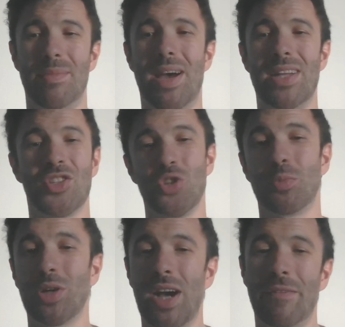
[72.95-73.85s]
I'm not
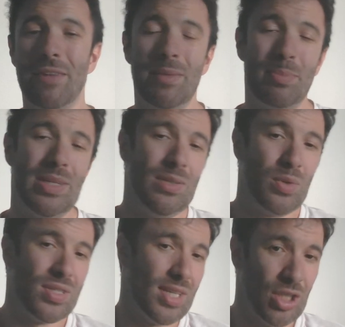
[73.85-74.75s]
super confident, but he
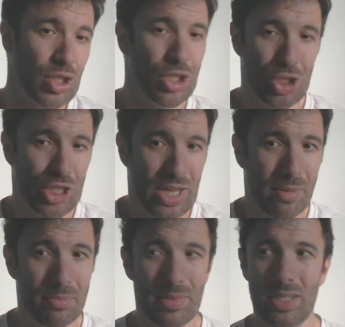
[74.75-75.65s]
was a good
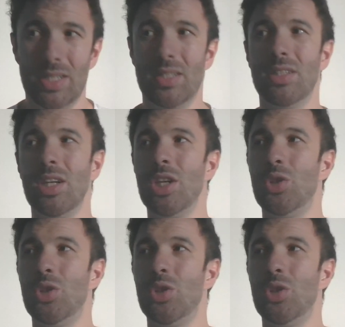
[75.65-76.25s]
GM in